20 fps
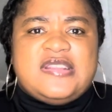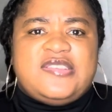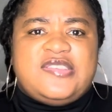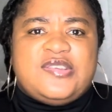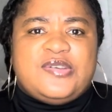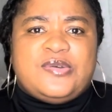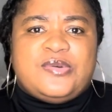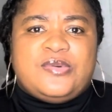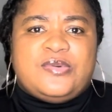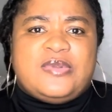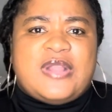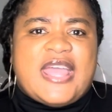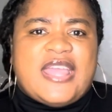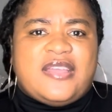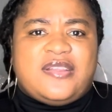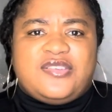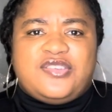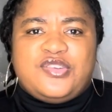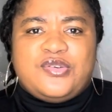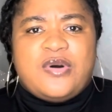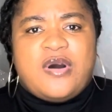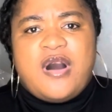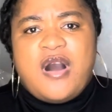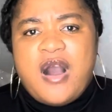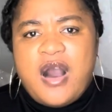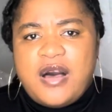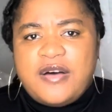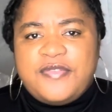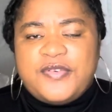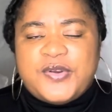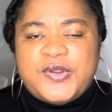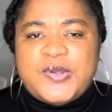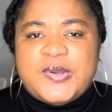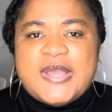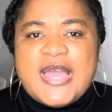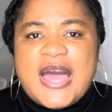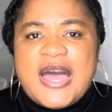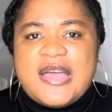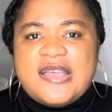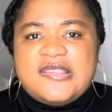to like do a haul for you
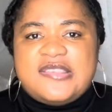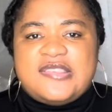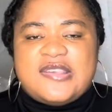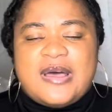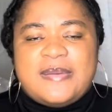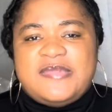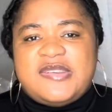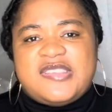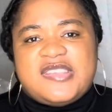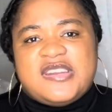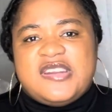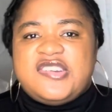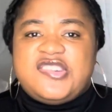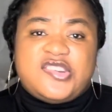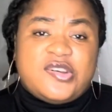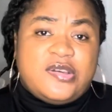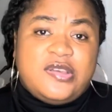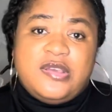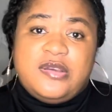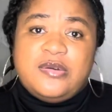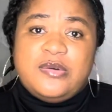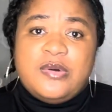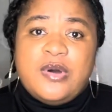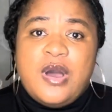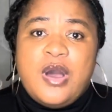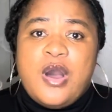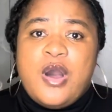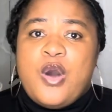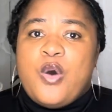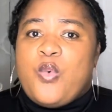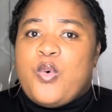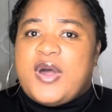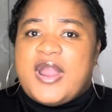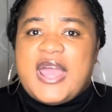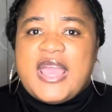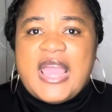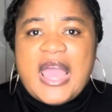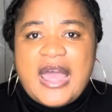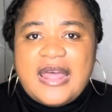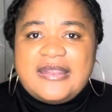guys, so I'm just gonna show you what I
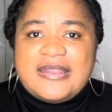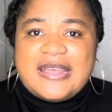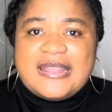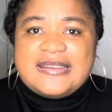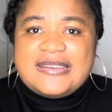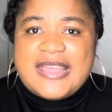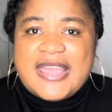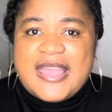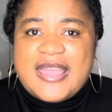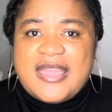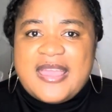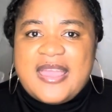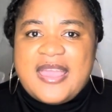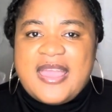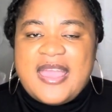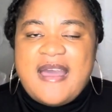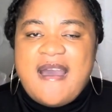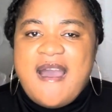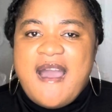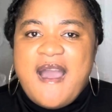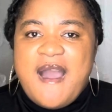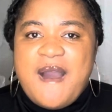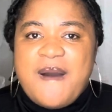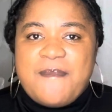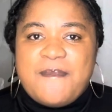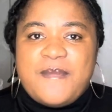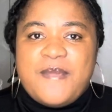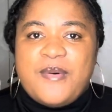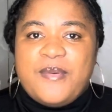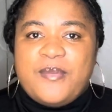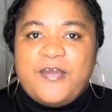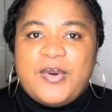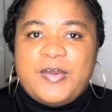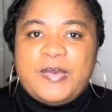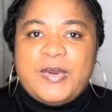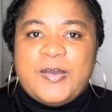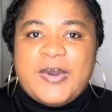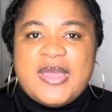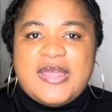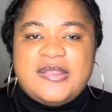got that day um, when we
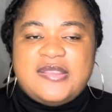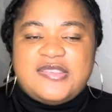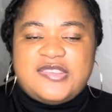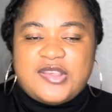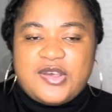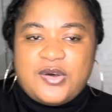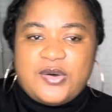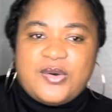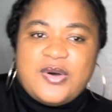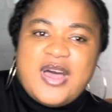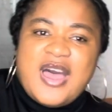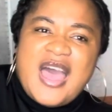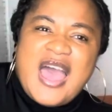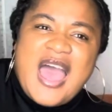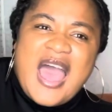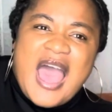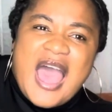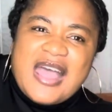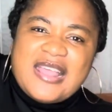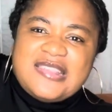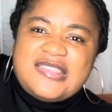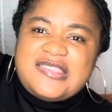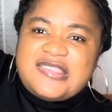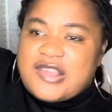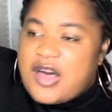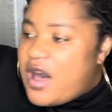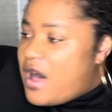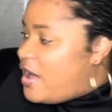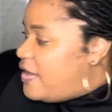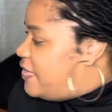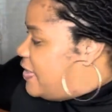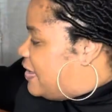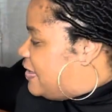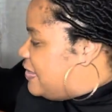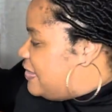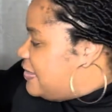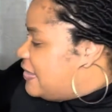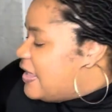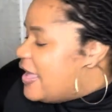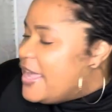went. So I saw
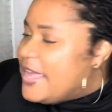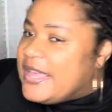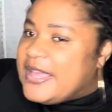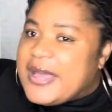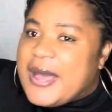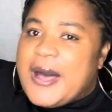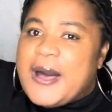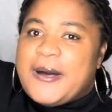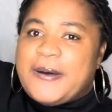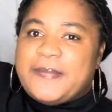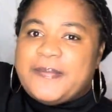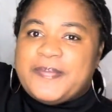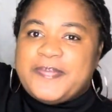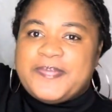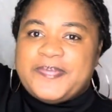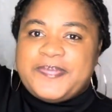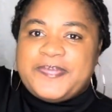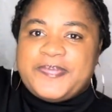this like, um,